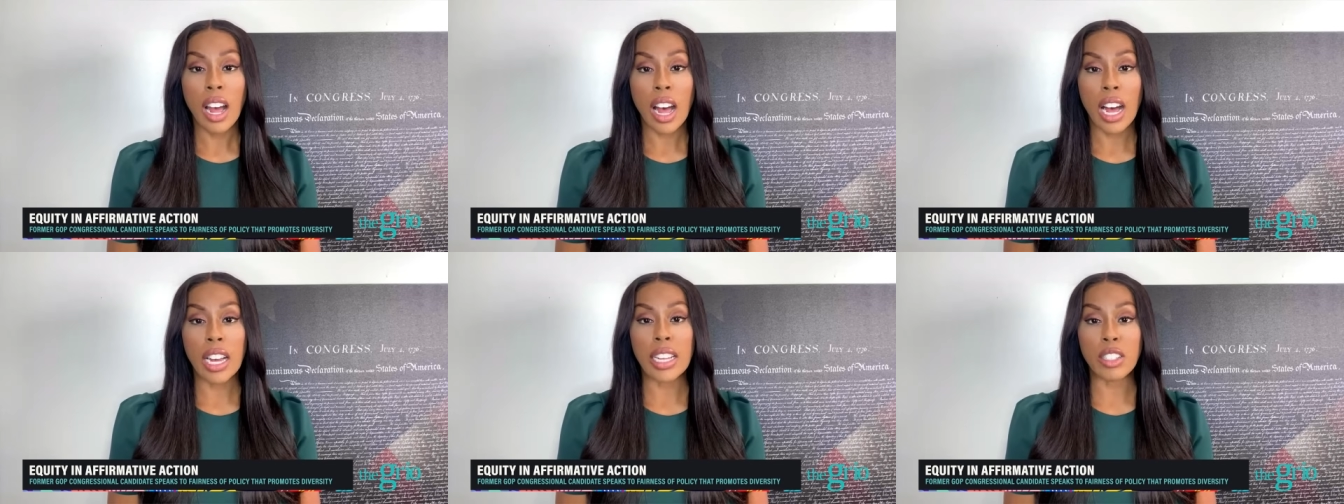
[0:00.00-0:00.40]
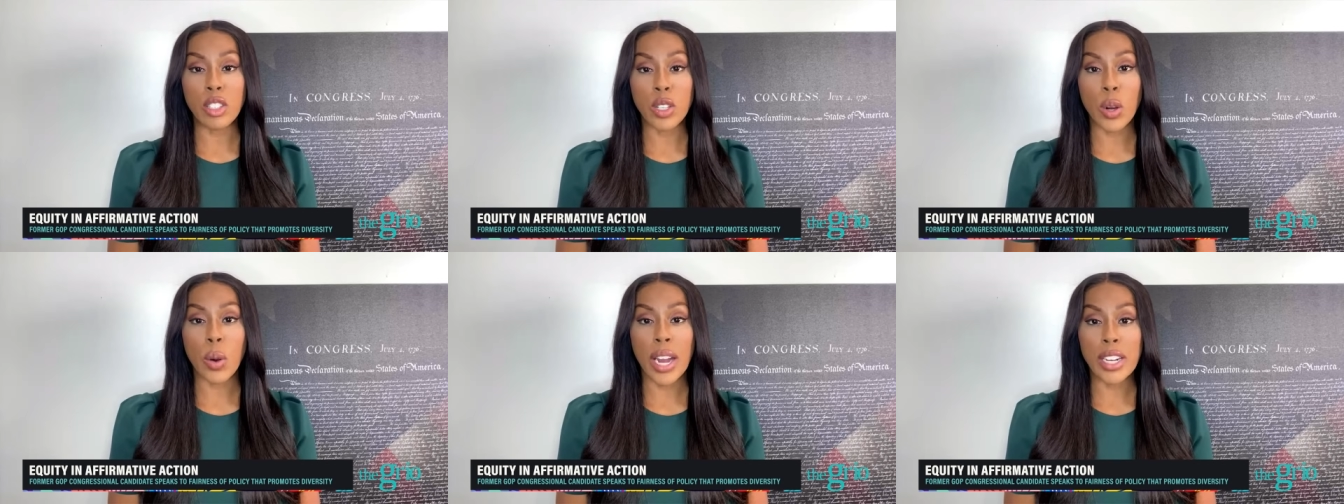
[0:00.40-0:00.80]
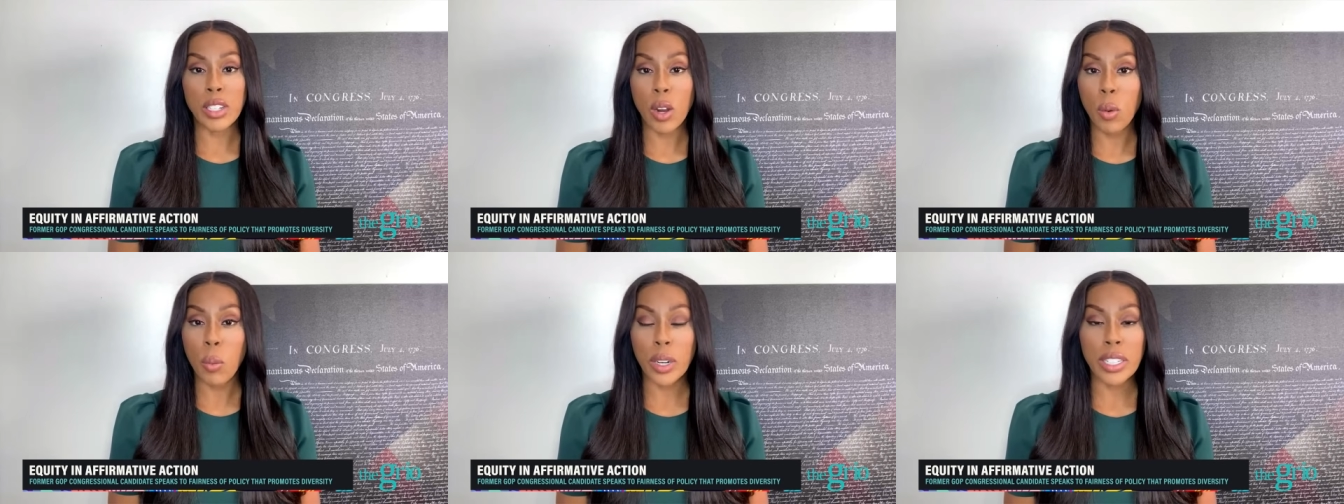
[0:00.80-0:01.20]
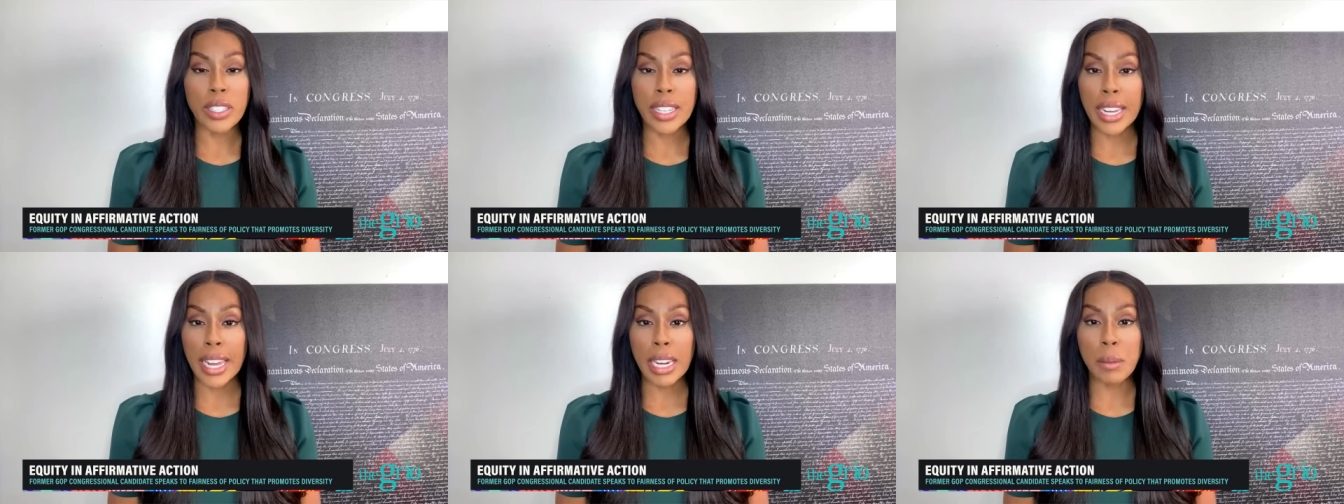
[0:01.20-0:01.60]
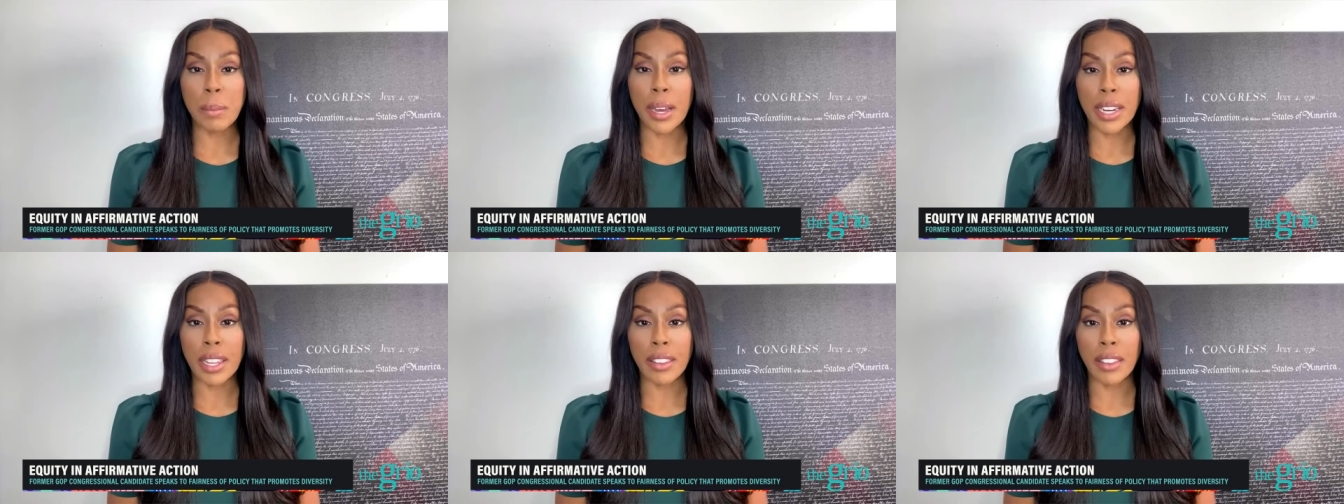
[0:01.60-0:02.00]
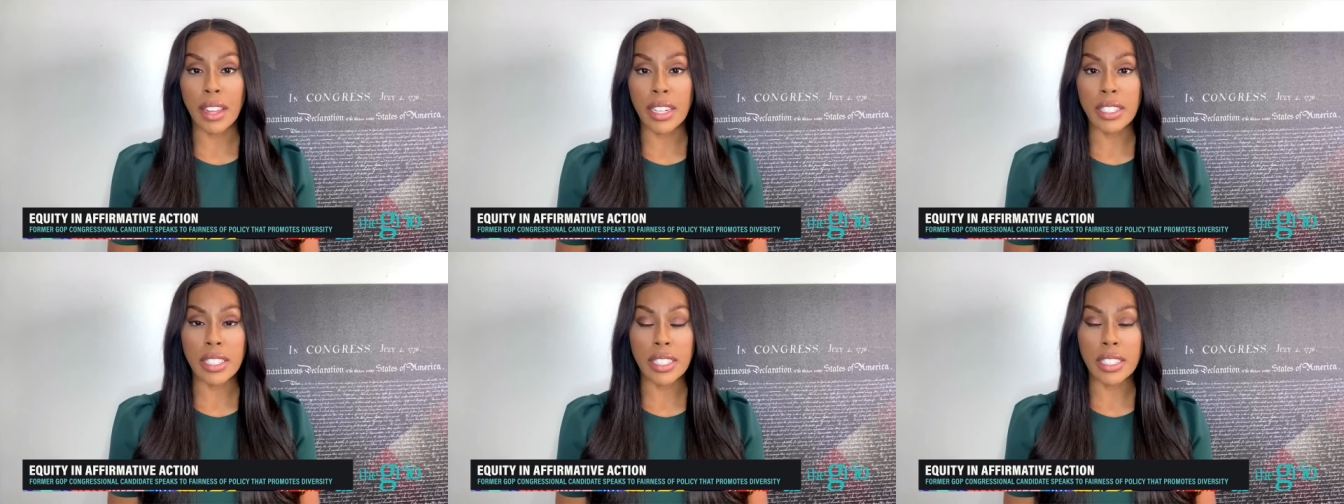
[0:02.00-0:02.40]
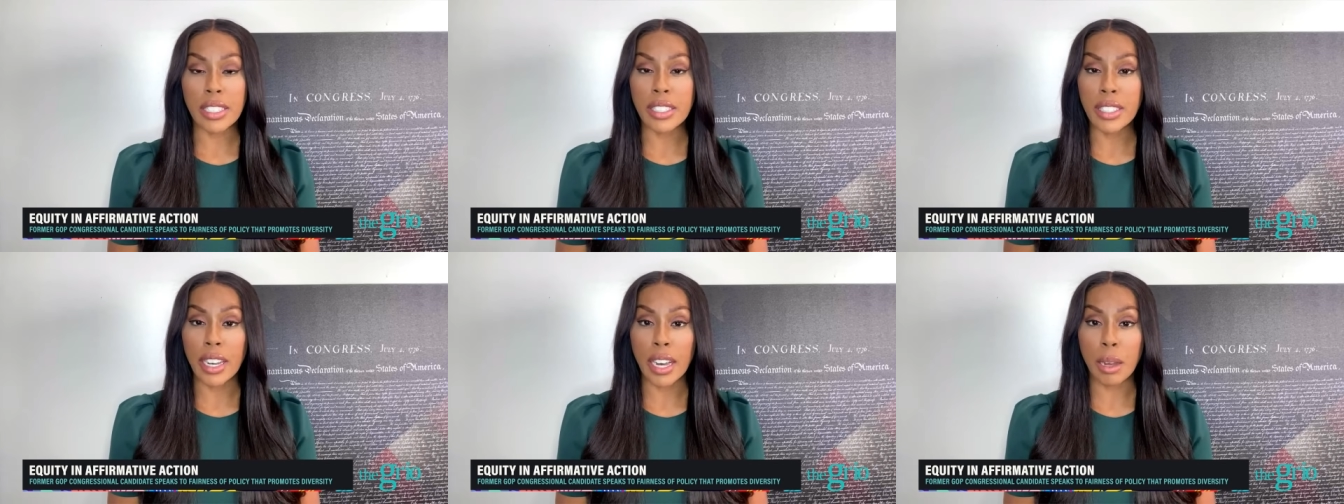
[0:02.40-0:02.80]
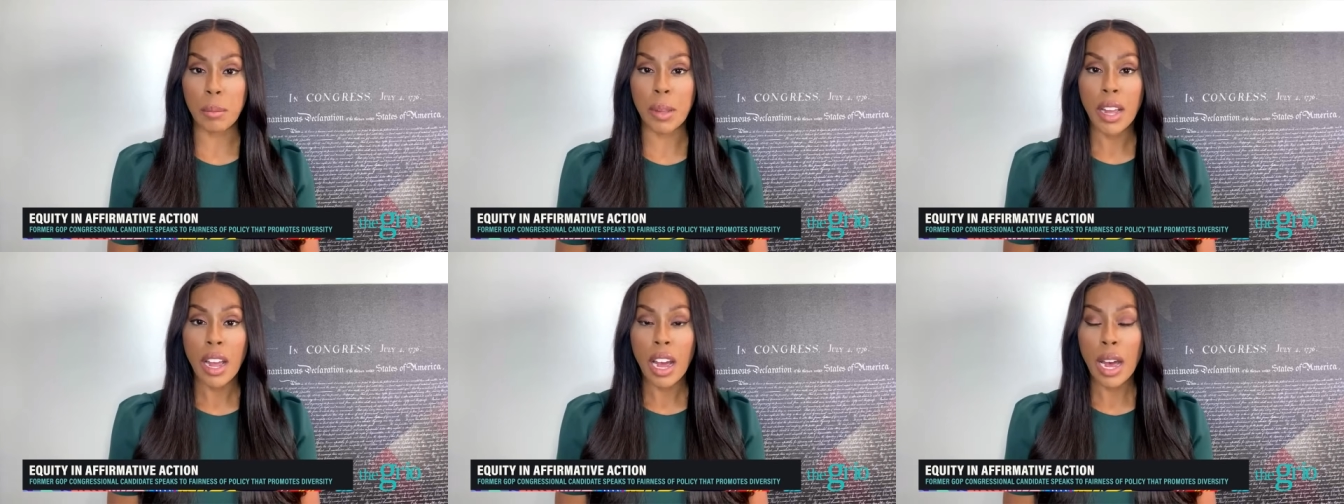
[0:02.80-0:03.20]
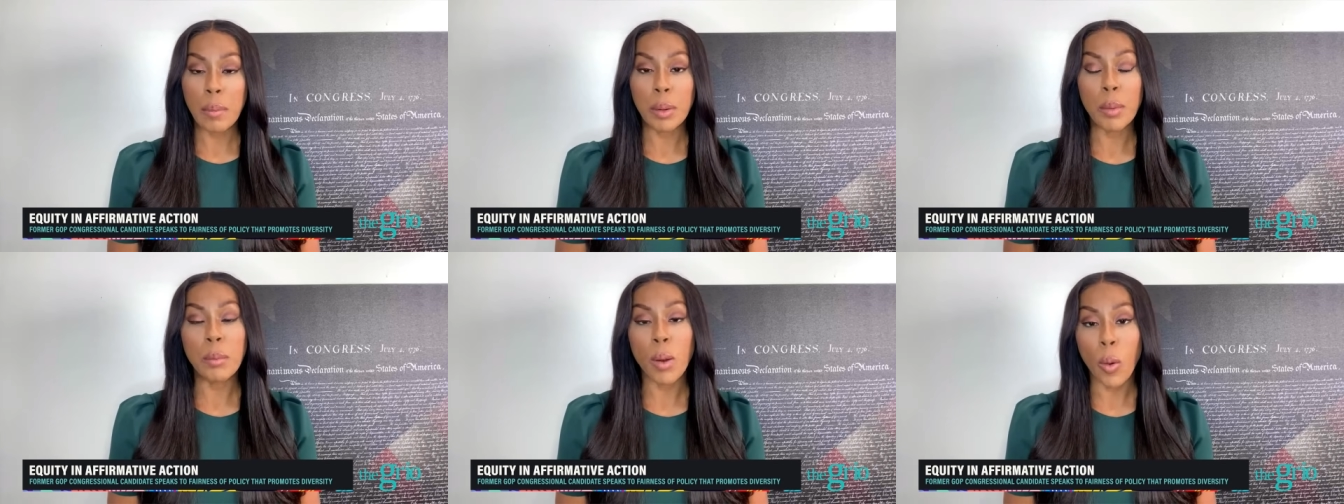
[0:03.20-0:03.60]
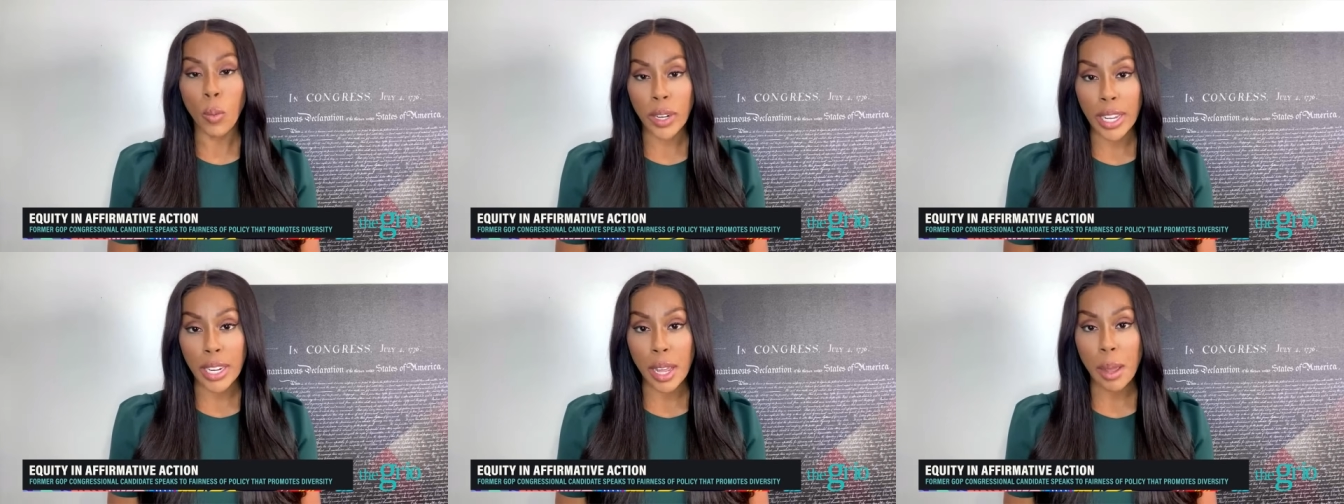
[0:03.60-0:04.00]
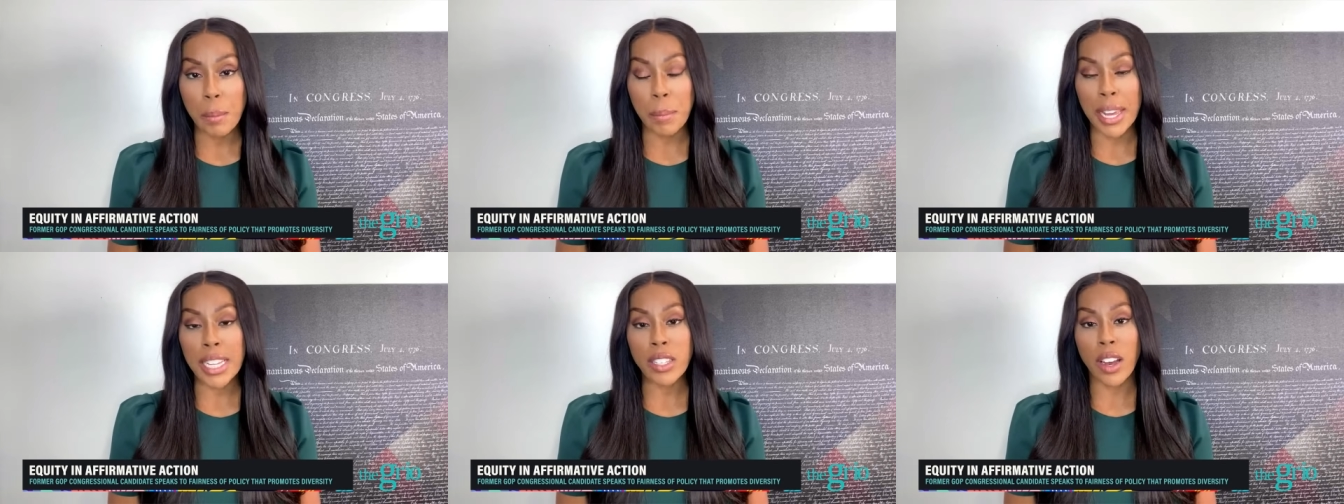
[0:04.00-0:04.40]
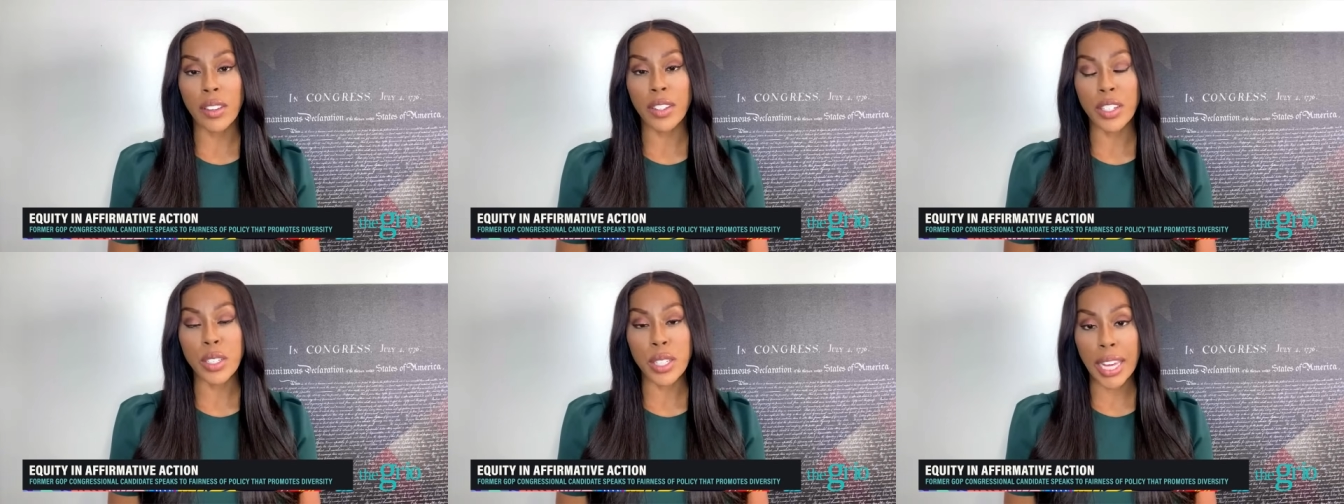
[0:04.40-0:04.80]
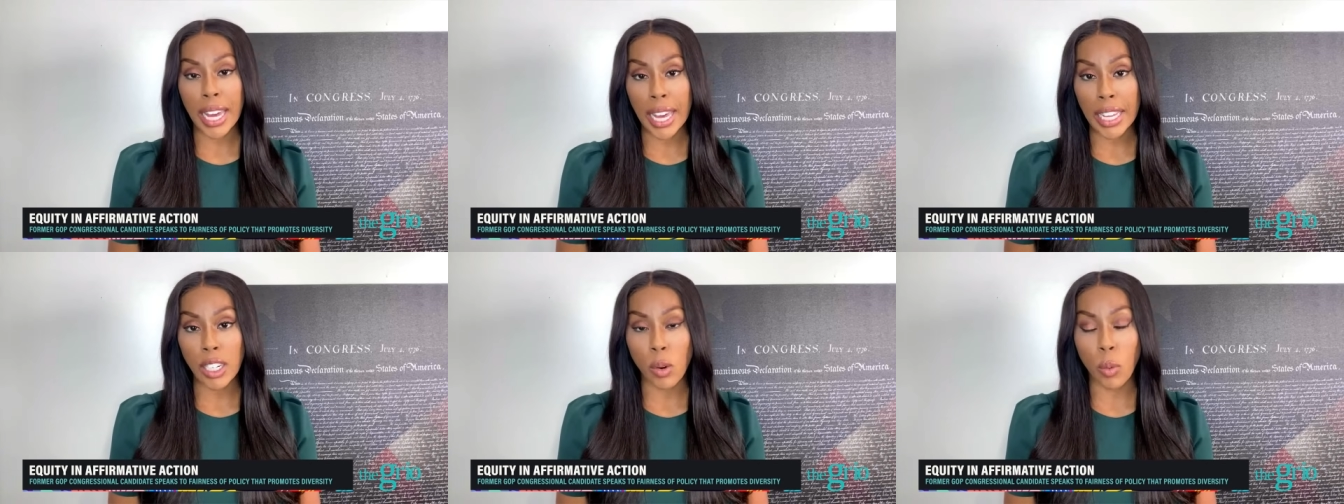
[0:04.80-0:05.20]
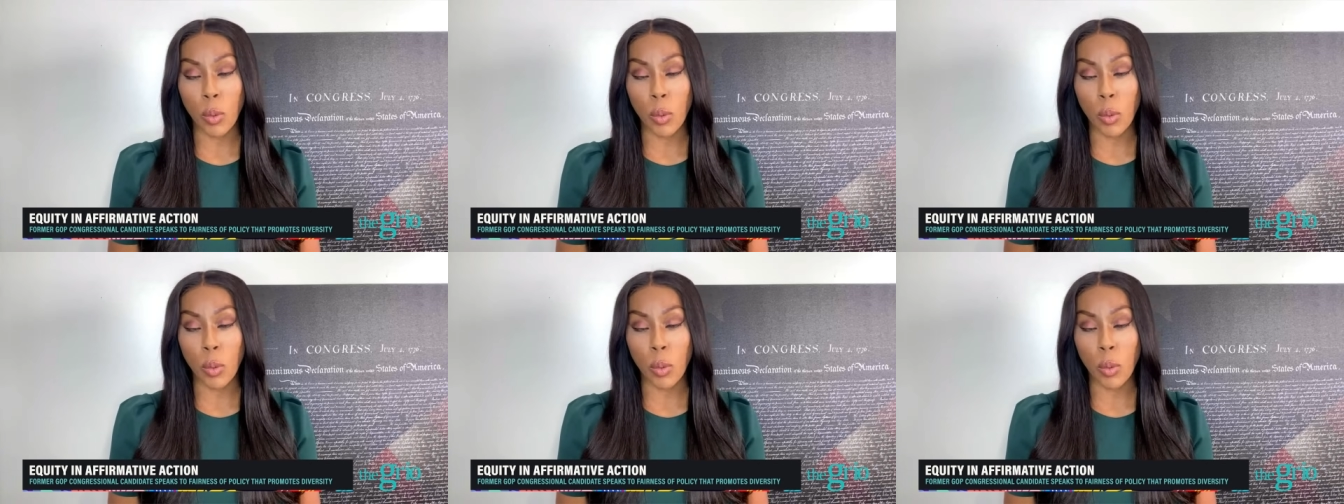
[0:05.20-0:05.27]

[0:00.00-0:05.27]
Uh, and and so I don't want to see anybody that is um, uh, promoted based on their but, skin